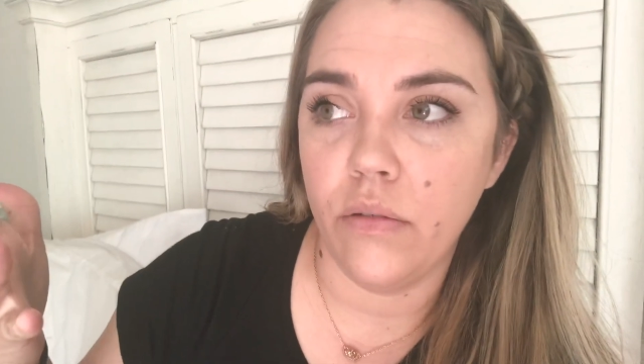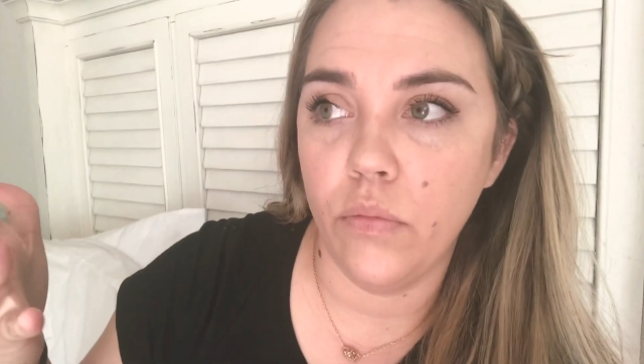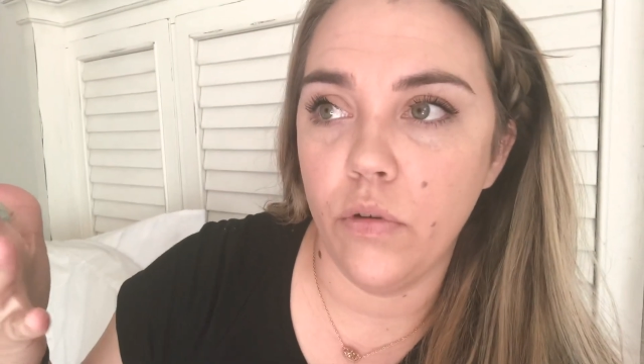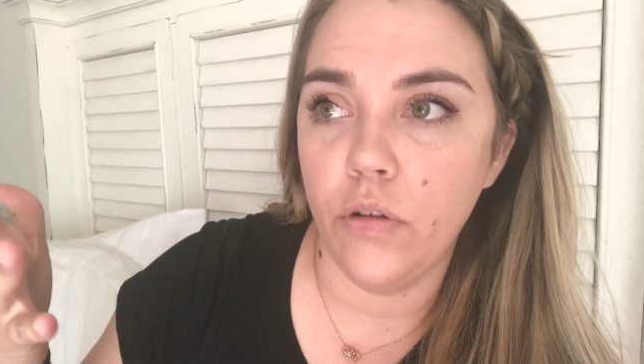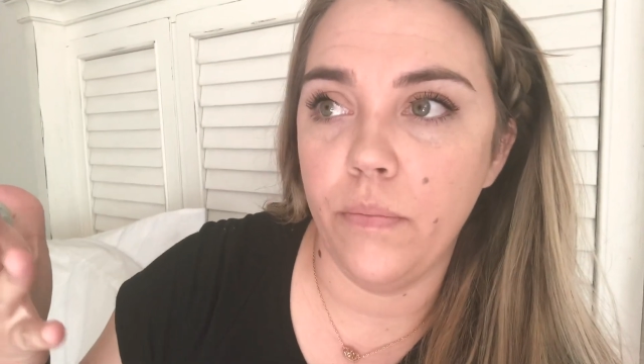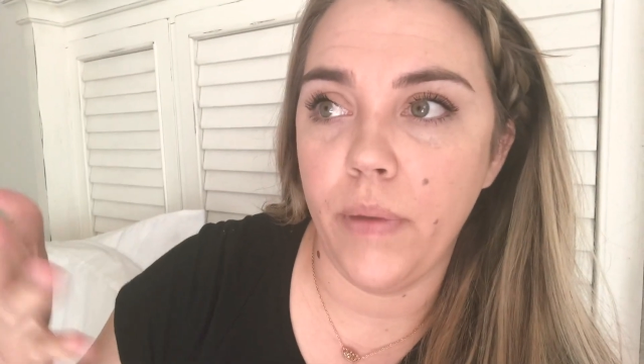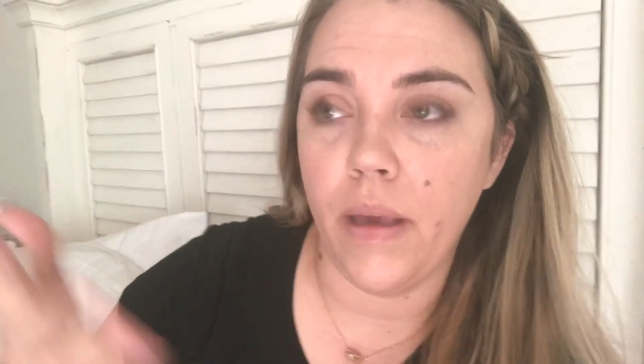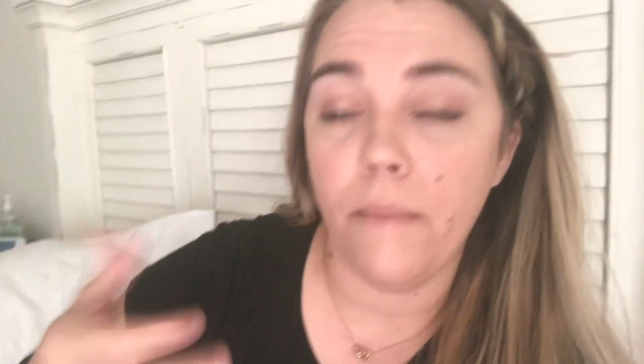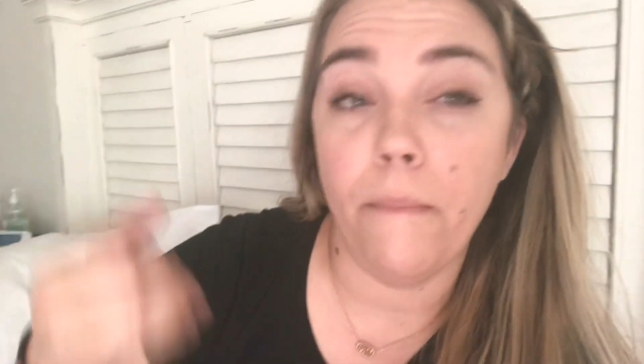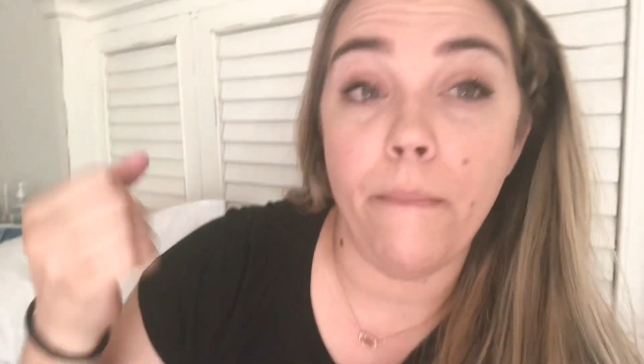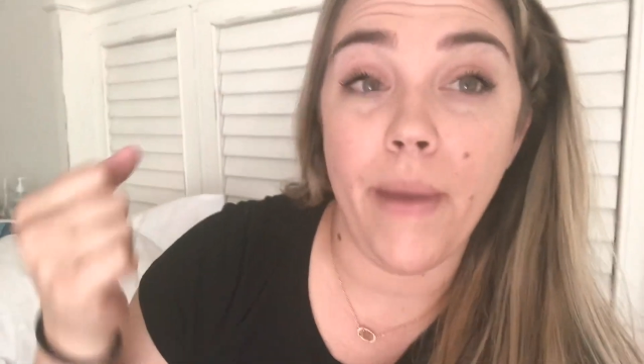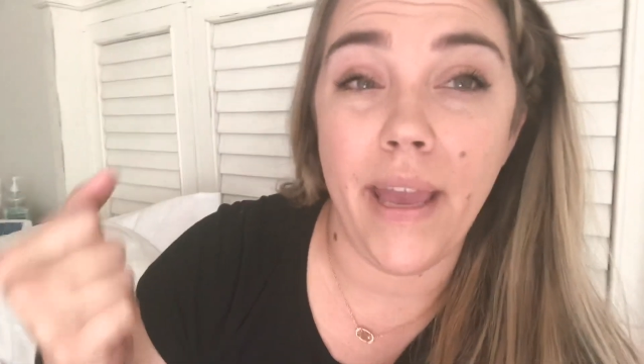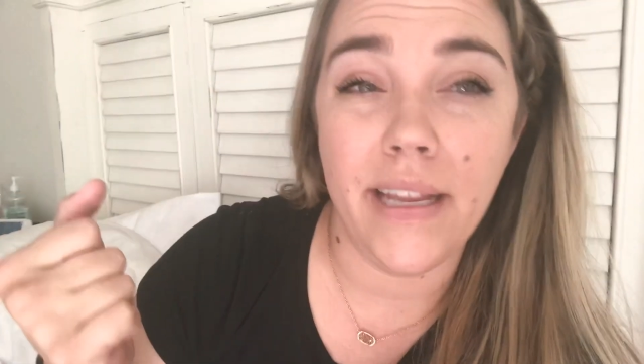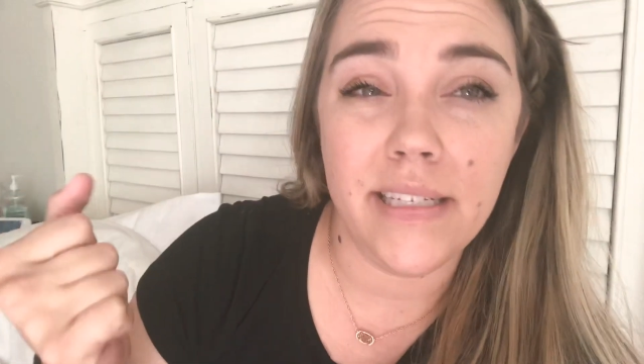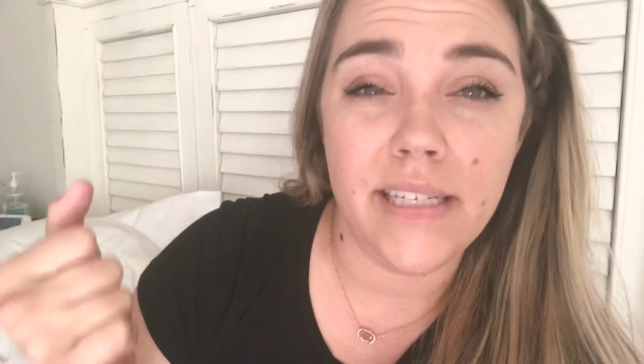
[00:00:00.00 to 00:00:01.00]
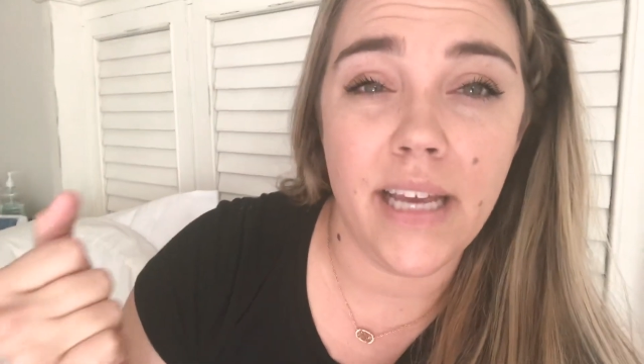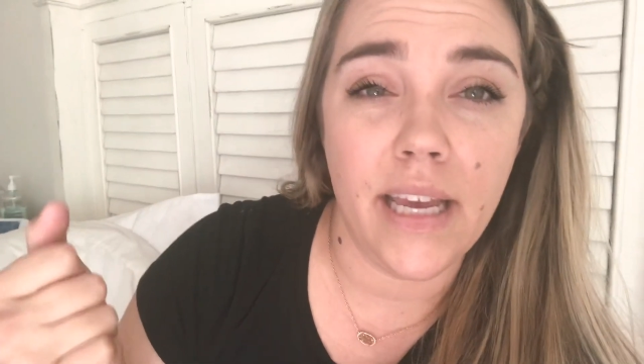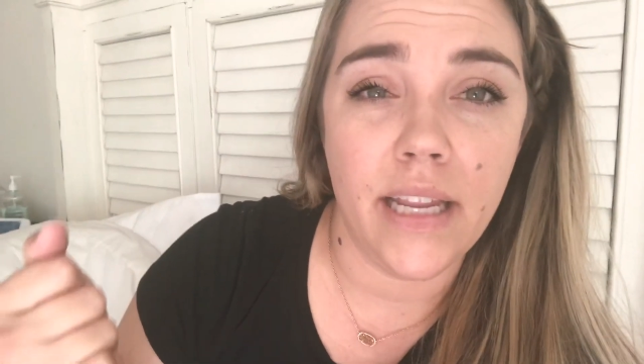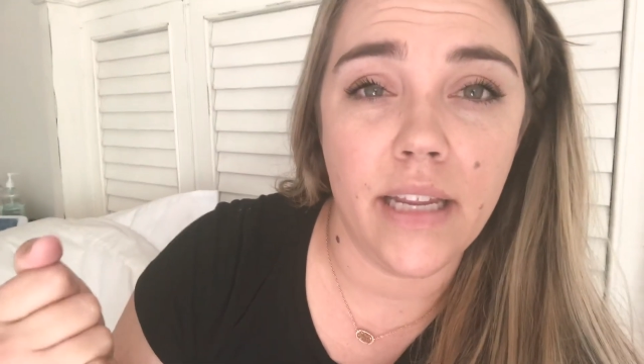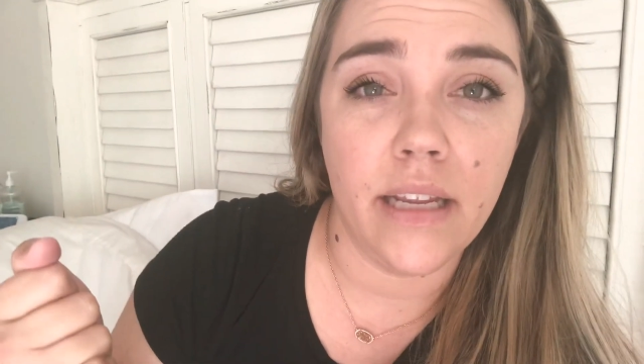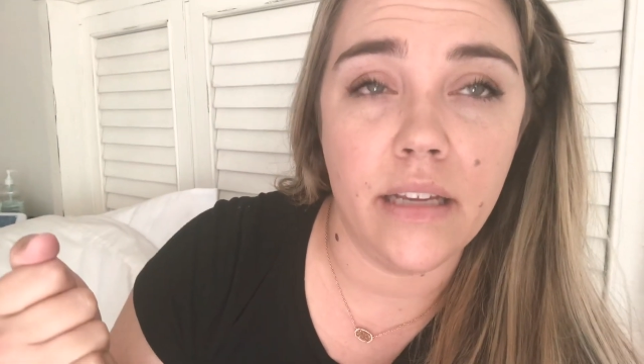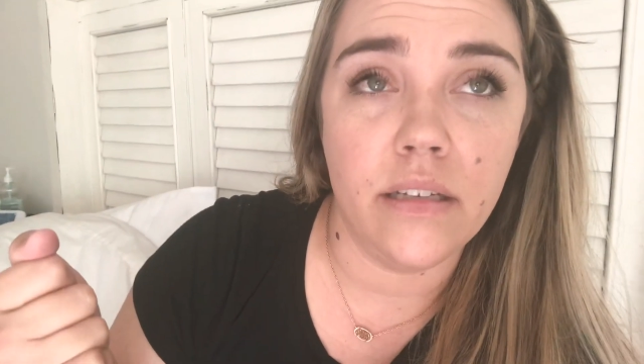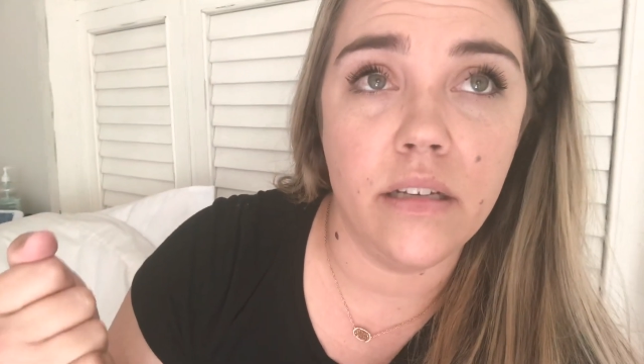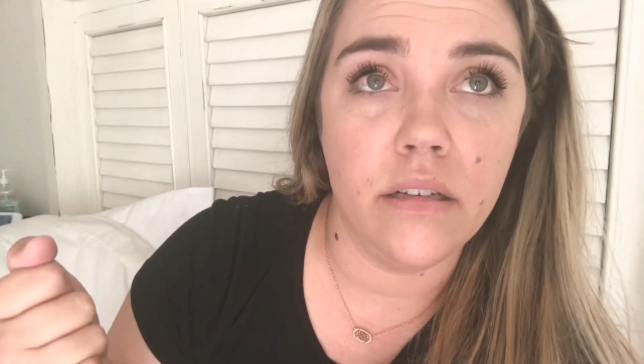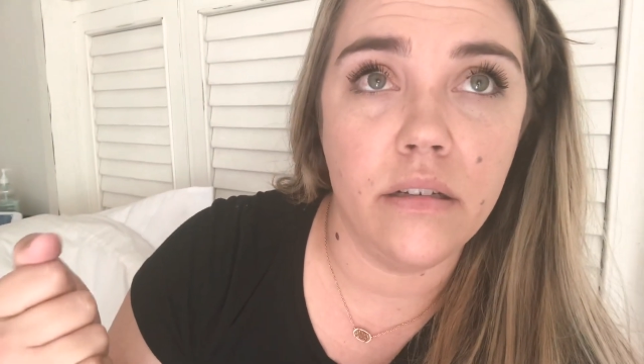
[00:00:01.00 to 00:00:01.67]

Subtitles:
will be mandated